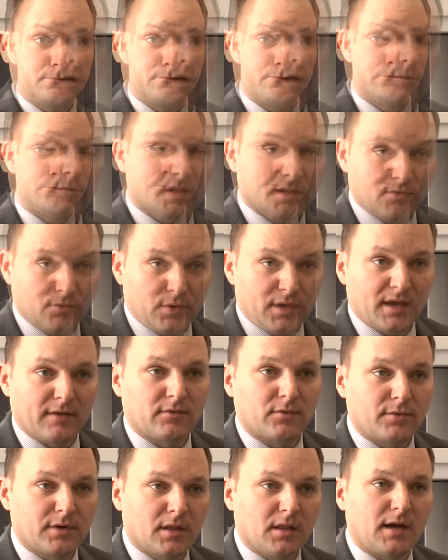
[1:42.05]
I believe we have
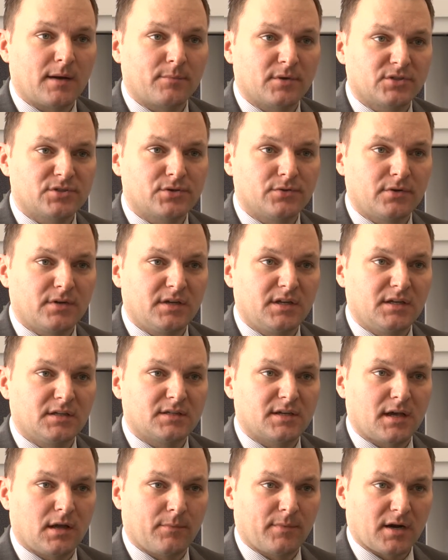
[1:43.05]
a real opportunity
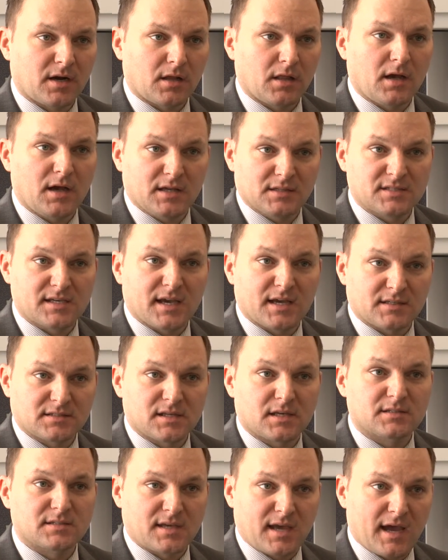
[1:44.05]
to help our clients
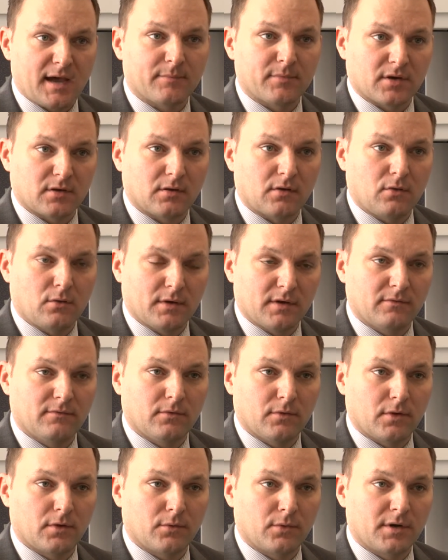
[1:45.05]
access capital going
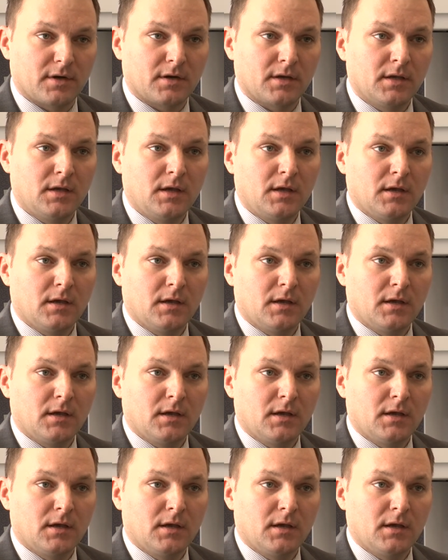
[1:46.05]
forward.